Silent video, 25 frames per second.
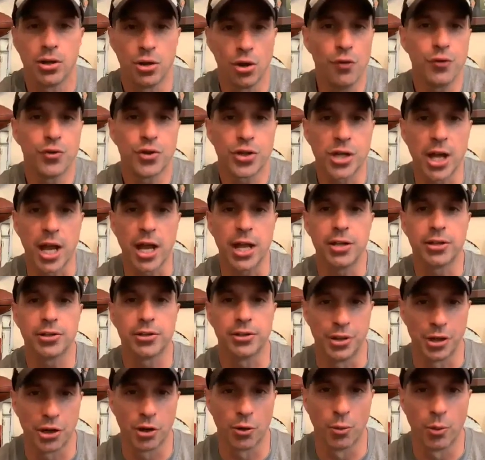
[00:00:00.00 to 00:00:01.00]
you've
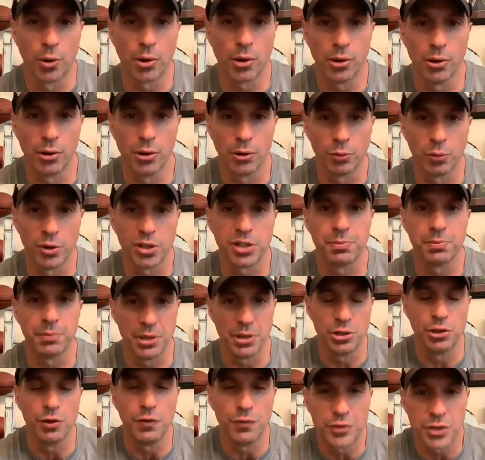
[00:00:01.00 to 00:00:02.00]
changed their world, which
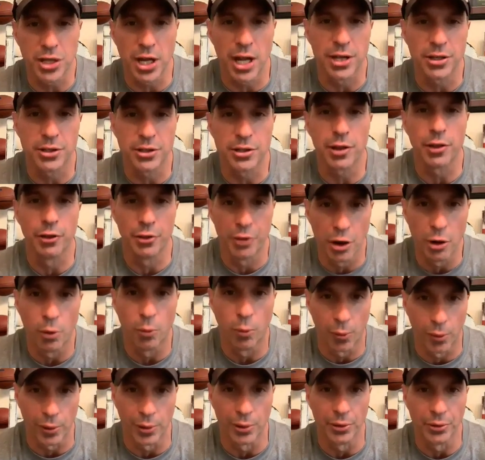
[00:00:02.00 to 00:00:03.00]
means yeah, you've absolutely. changed the
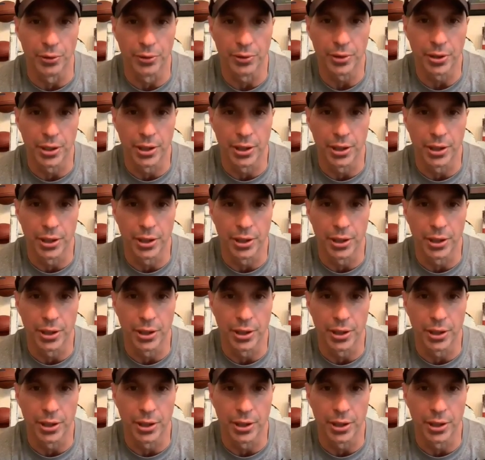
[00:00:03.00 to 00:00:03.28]
world.